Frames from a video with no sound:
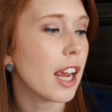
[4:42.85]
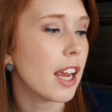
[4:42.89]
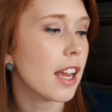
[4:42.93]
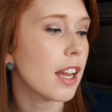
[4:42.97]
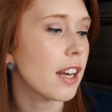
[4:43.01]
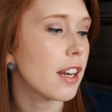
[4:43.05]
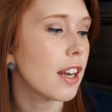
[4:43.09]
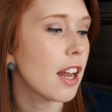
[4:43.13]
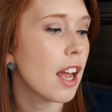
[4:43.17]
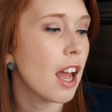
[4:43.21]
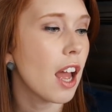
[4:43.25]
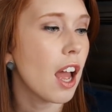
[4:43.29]

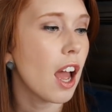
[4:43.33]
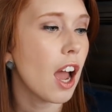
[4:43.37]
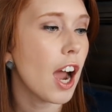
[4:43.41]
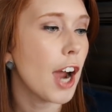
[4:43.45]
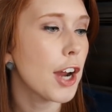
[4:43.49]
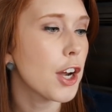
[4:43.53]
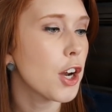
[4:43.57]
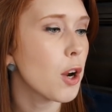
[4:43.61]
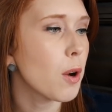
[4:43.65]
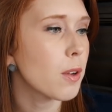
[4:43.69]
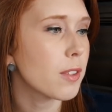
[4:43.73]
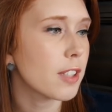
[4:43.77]
And
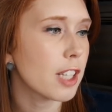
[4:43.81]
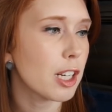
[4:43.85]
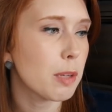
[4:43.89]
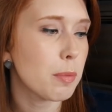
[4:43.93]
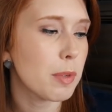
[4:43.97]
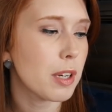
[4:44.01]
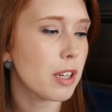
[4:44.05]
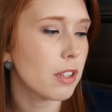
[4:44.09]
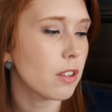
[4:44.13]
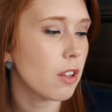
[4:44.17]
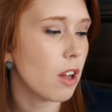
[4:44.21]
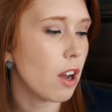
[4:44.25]
I know it's going
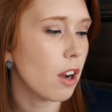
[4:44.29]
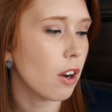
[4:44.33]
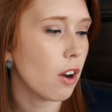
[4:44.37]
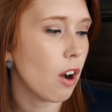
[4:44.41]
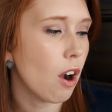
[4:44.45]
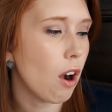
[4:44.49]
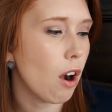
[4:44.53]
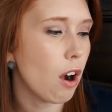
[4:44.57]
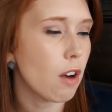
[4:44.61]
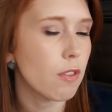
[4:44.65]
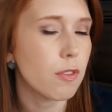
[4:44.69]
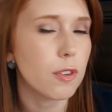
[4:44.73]
to be a long
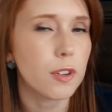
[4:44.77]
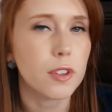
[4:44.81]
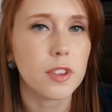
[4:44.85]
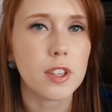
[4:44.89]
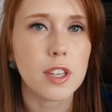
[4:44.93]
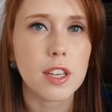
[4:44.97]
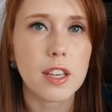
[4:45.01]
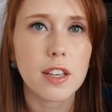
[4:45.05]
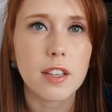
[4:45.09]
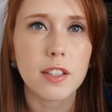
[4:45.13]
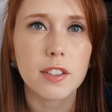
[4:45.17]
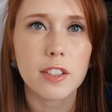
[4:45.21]
haul for
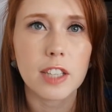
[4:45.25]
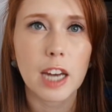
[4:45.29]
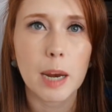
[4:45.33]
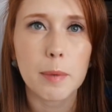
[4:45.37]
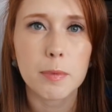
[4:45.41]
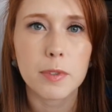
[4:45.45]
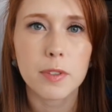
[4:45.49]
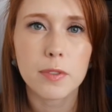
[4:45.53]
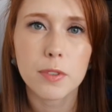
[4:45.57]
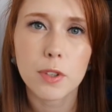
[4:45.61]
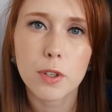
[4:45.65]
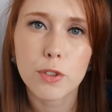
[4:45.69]
these
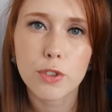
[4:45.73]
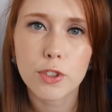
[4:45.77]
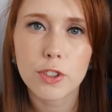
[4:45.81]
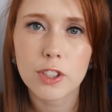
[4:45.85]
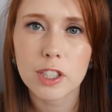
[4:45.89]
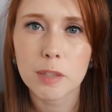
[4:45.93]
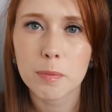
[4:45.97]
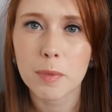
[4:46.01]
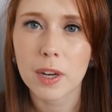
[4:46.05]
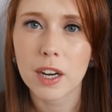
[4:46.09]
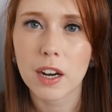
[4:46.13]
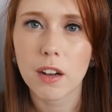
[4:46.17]
types of
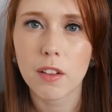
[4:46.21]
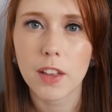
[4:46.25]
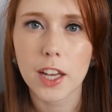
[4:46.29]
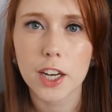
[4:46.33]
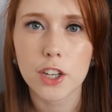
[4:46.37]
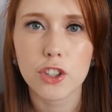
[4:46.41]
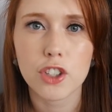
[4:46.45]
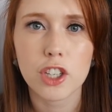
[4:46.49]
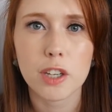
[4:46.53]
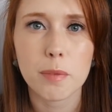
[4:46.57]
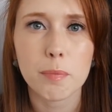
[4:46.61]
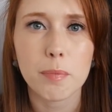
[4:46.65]
lotions in my
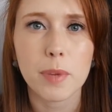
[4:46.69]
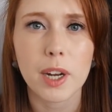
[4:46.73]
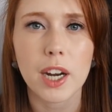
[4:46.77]
collection,